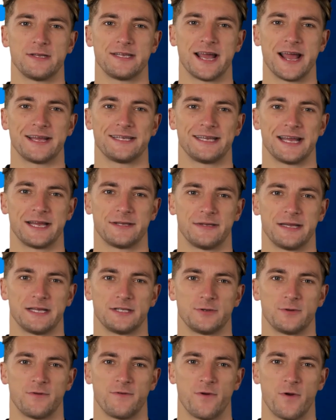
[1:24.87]
attack
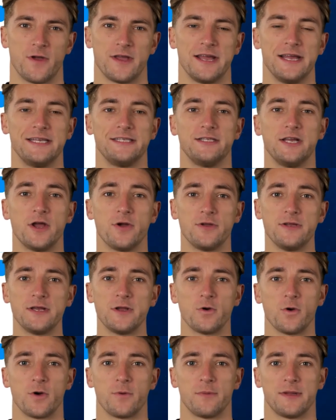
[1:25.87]
techniques before they can target
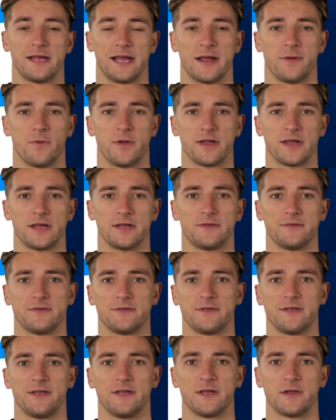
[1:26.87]
the corporate network.
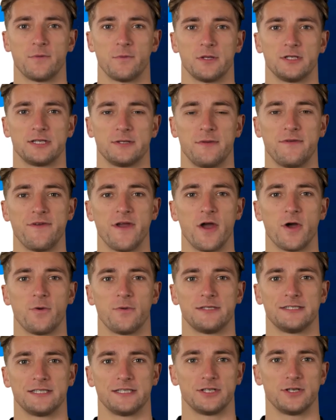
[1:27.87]
Which of the
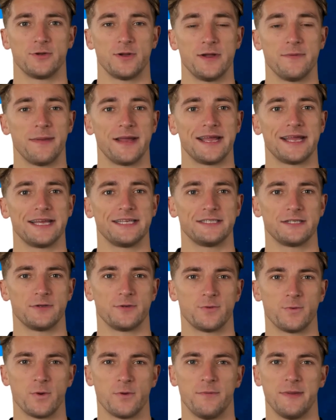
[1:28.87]
following security
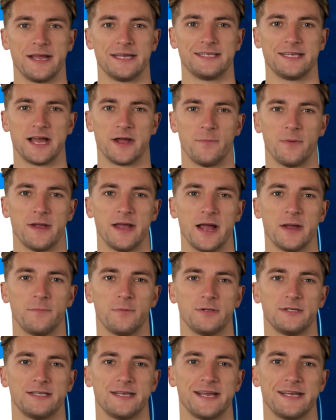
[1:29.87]
mechanisms would best help
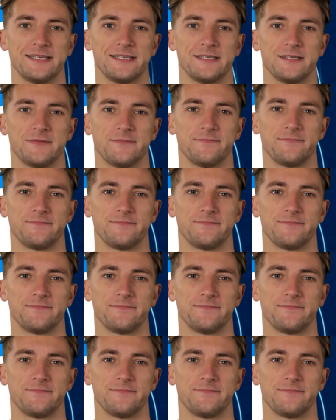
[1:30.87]
accomplish this?